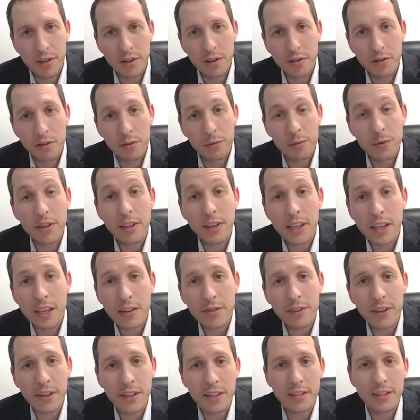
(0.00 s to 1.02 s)
Rabbi
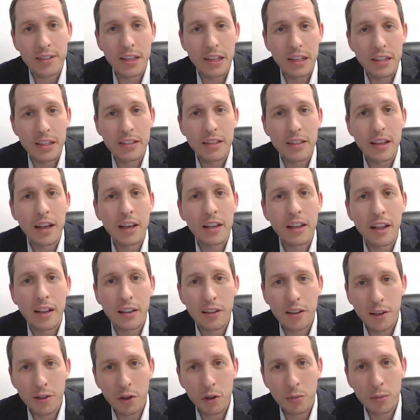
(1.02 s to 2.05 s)
Akiva had said, Zeh klal
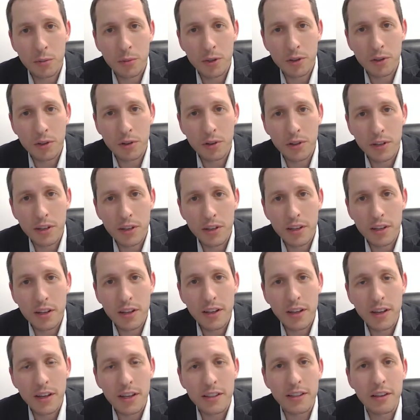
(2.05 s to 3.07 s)
gadol b'Torah,
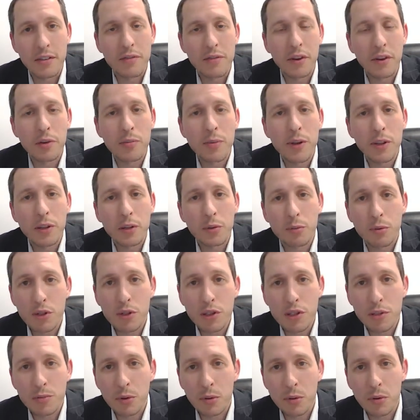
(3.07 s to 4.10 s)
it is a fundamental
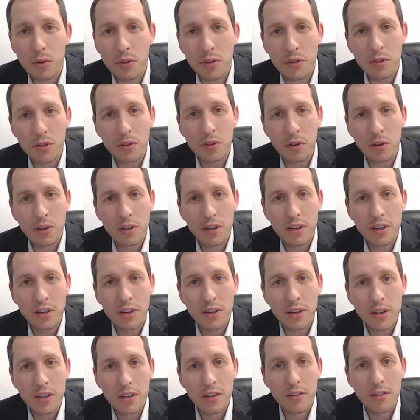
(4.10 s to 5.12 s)
principle within the Torah,
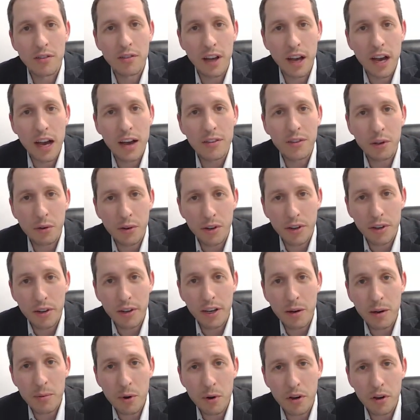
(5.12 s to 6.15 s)
Ve'ahavta l'recha
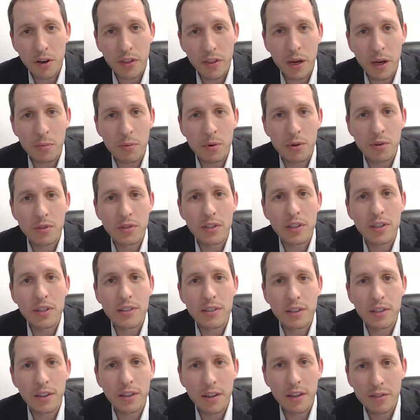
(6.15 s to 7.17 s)
kamocha, that a person
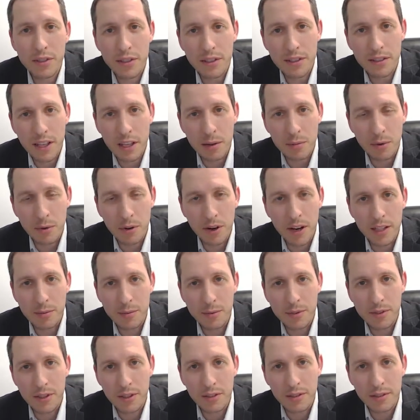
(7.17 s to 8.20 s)
needs to love his neighbor as
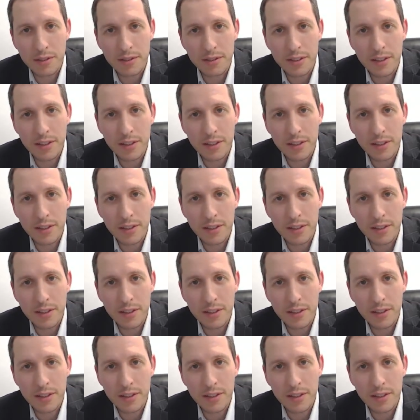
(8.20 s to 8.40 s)
himself.